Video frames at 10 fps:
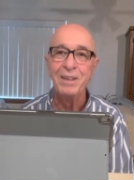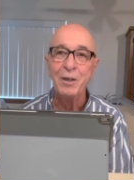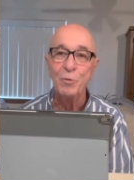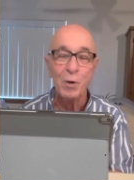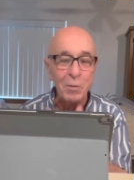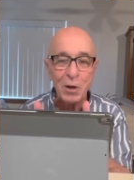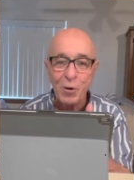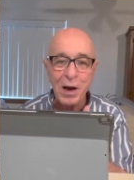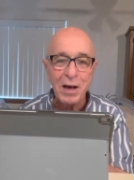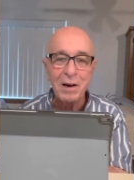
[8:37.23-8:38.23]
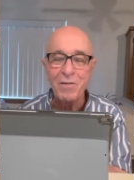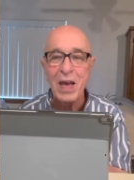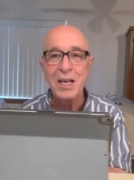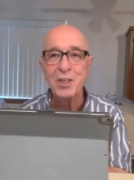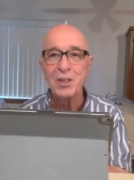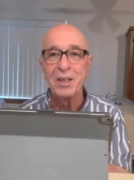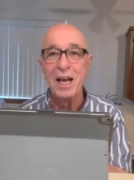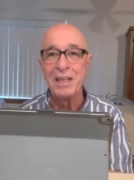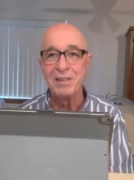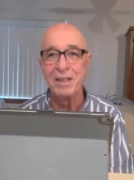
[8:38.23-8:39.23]
when we go out
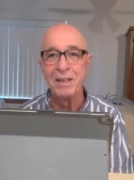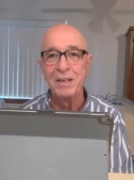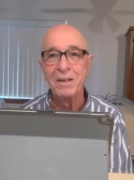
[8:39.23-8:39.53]
evangelizing.